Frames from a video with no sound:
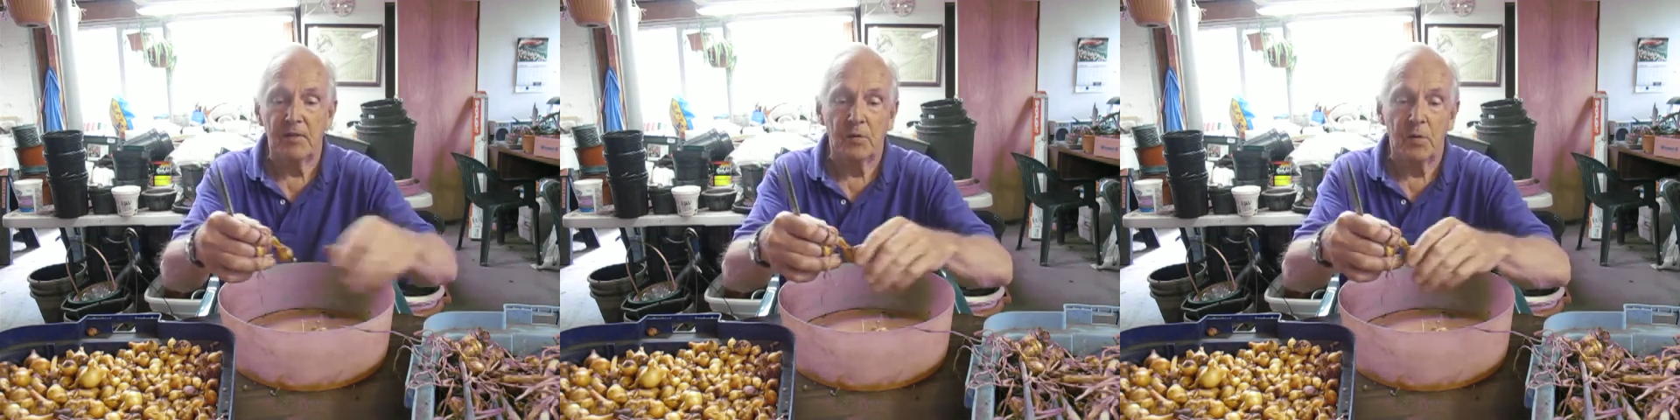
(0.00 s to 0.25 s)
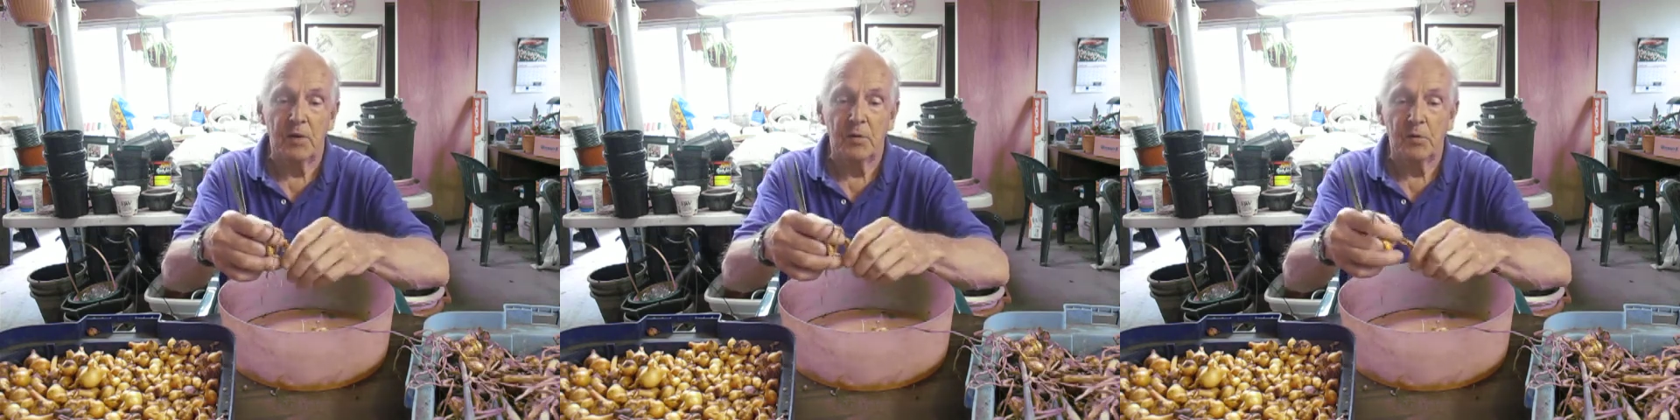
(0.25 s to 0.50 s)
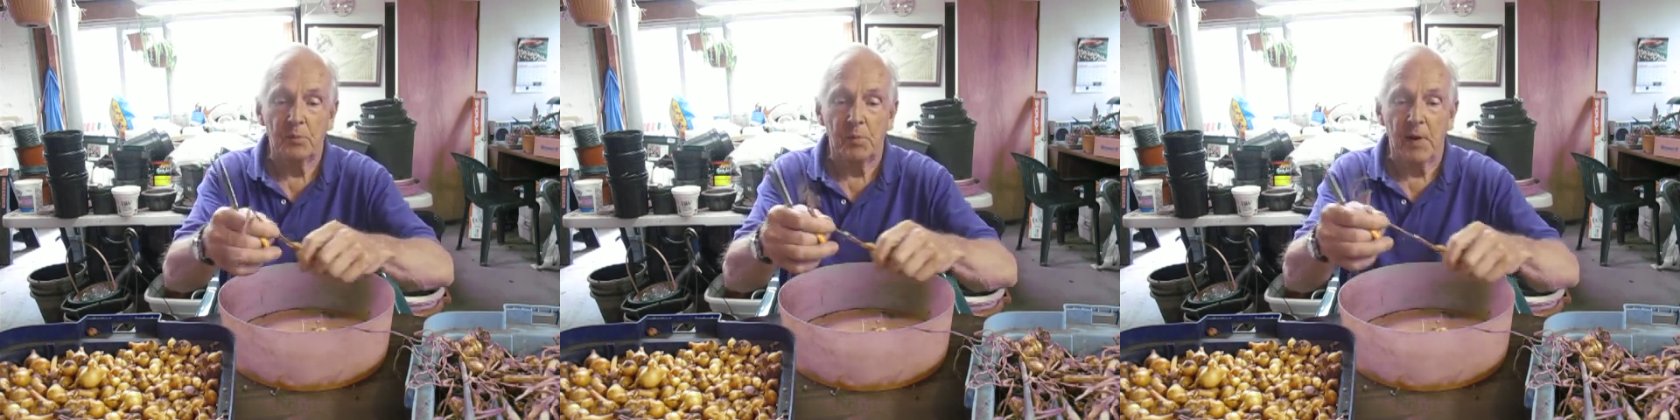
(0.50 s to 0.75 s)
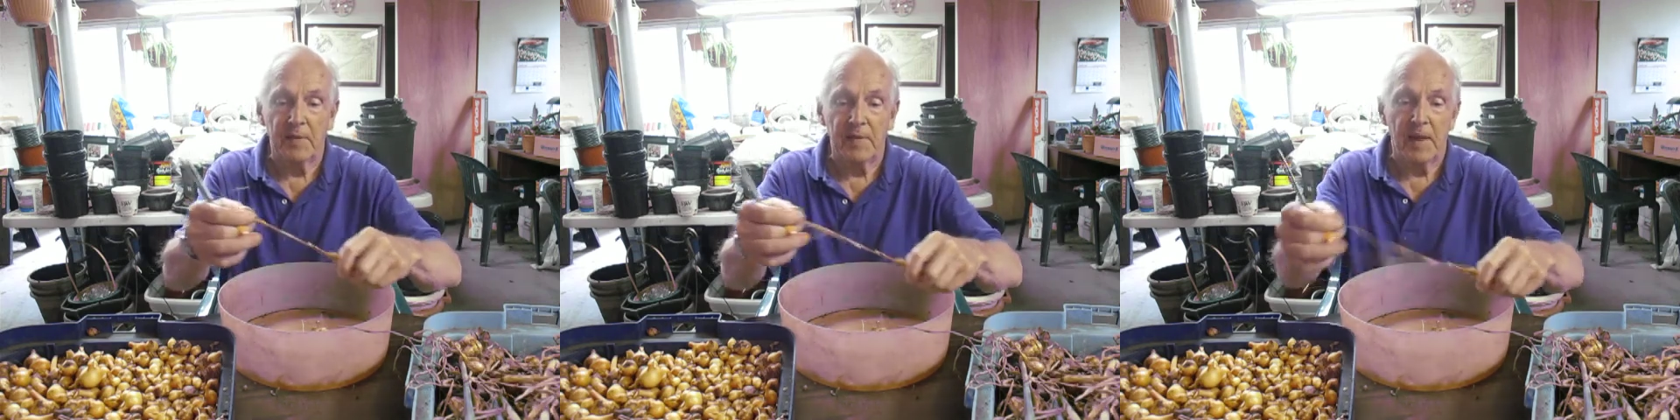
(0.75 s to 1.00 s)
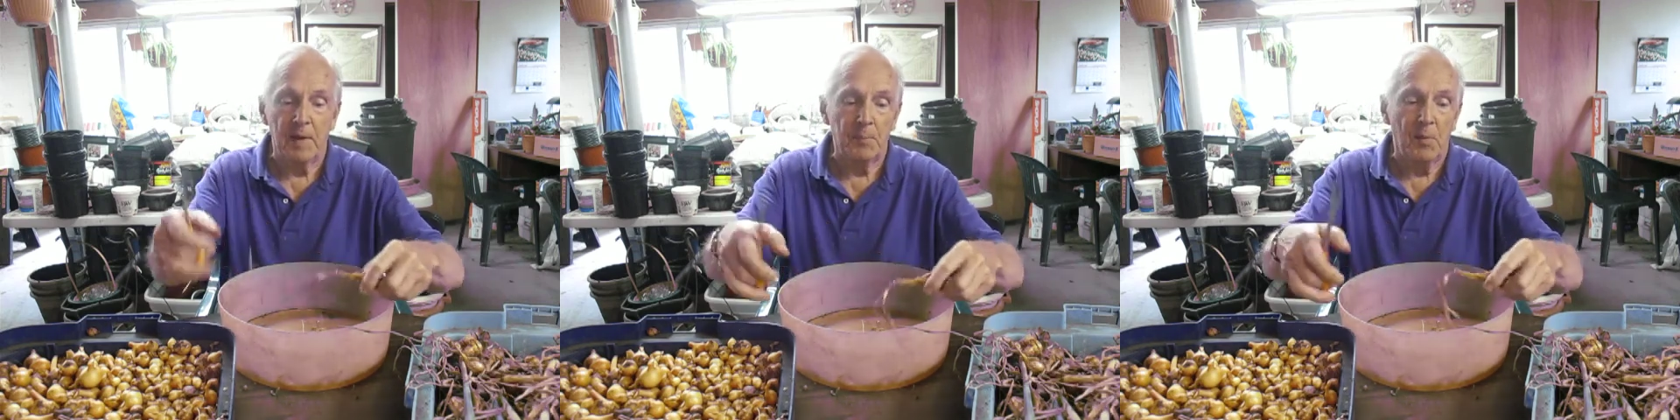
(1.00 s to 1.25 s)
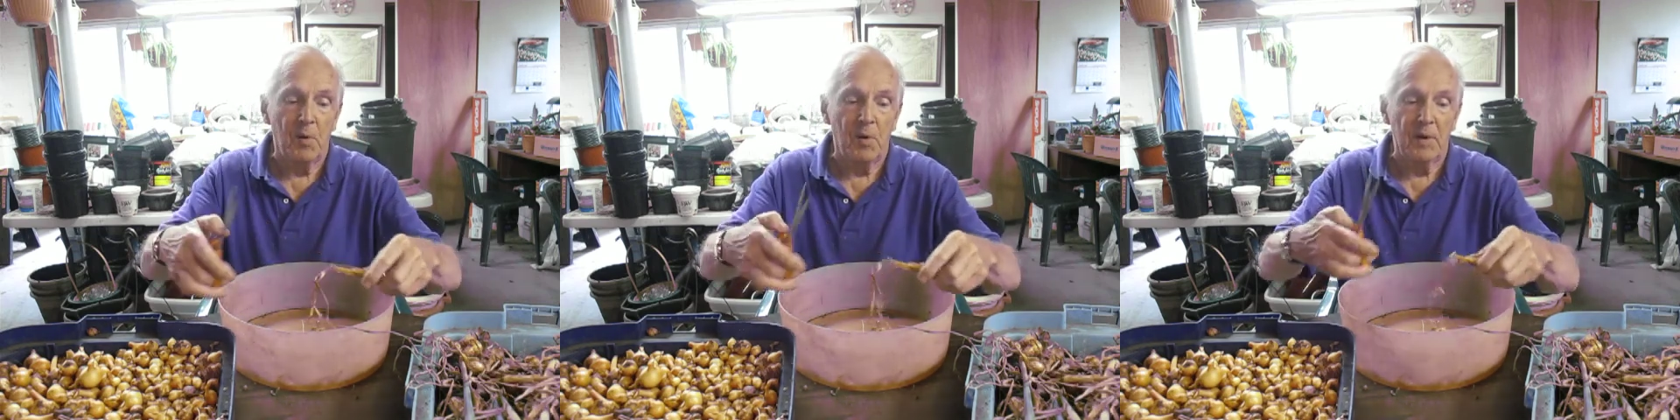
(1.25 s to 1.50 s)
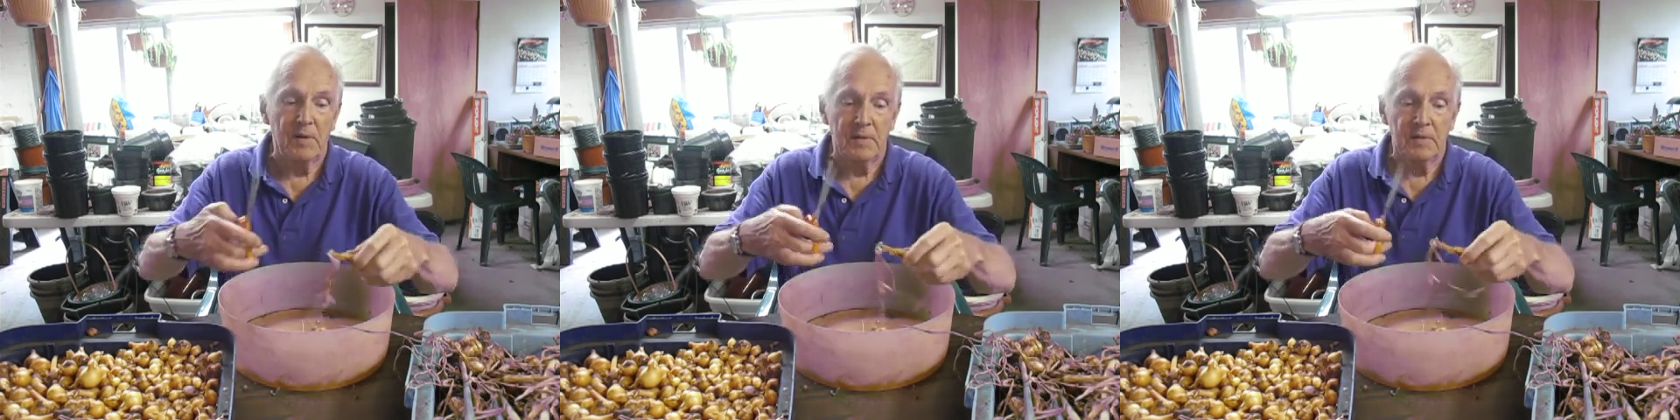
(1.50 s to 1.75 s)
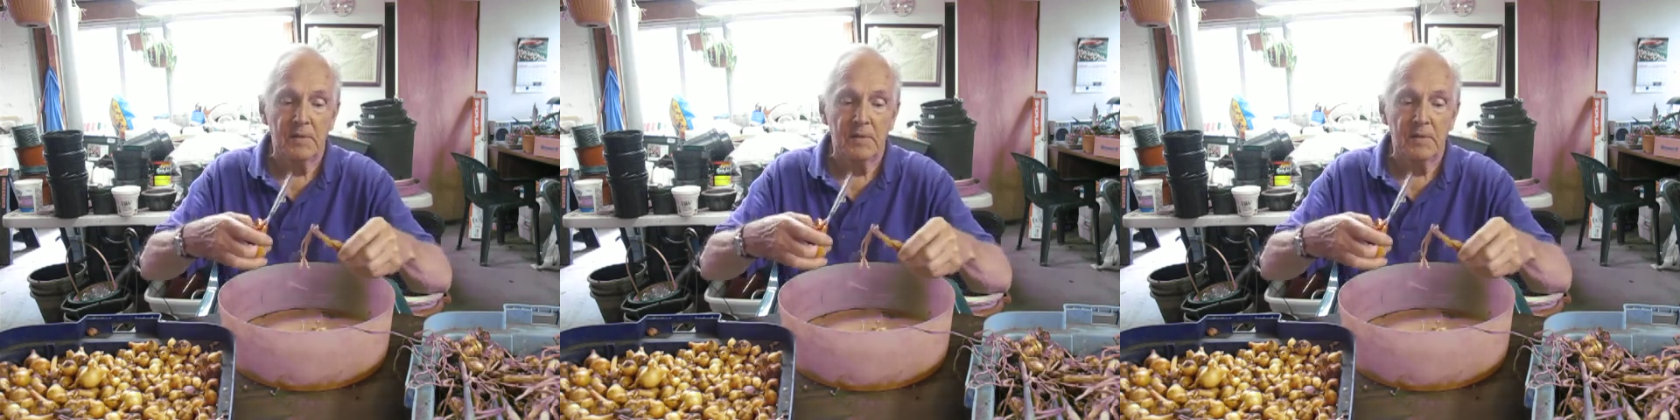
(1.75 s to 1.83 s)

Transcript: so all I do is break that apart.